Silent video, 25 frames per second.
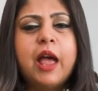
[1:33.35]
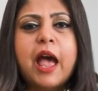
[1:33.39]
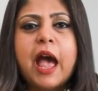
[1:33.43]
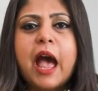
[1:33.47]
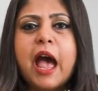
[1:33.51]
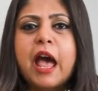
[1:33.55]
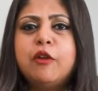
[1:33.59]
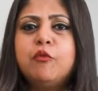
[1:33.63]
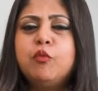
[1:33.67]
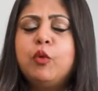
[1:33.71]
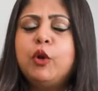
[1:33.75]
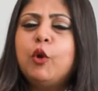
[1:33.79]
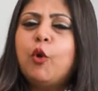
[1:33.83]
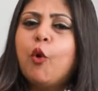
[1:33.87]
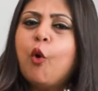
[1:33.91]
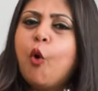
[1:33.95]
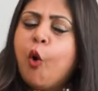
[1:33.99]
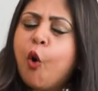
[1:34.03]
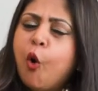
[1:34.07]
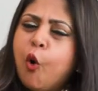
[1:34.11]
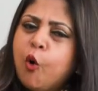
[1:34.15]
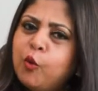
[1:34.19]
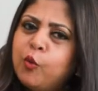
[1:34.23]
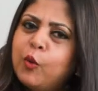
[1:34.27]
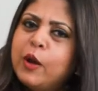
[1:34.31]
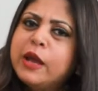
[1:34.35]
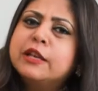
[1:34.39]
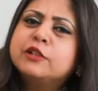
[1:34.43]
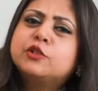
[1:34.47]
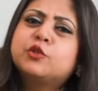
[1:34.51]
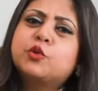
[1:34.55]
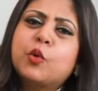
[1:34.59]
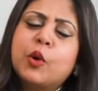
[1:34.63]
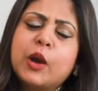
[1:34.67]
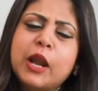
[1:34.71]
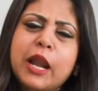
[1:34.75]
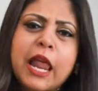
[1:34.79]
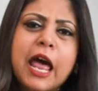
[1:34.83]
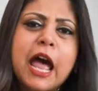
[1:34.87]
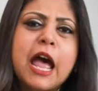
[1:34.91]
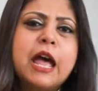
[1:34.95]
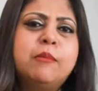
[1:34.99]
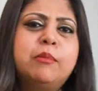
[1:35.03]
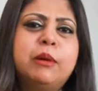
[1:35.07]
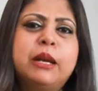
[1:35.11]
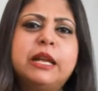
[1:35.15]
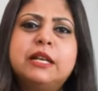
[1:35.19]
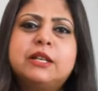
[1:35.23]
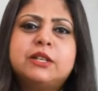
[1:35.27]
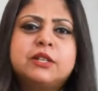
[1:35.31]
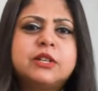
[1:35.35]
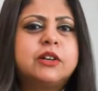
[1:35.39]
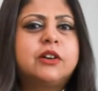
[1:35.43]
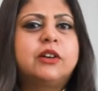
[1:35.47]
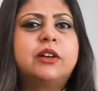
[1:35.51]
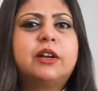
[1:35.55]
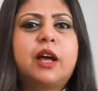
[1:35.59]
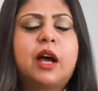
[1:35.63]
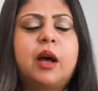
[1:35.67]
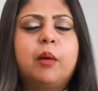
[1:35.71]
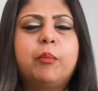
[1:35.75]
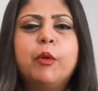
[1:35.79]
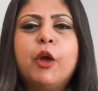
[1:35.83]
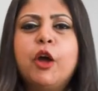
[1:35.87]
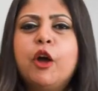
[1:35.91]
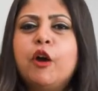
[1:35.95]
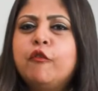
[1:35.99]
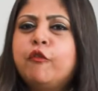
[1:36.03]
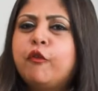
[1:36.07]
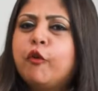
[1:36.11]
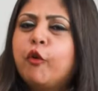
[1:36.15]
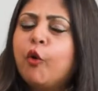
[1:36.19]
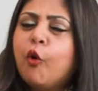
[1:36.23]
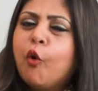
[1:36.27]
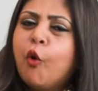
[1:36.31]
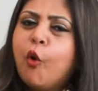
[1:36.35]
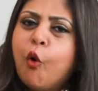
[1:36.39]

and will always reliably turn up for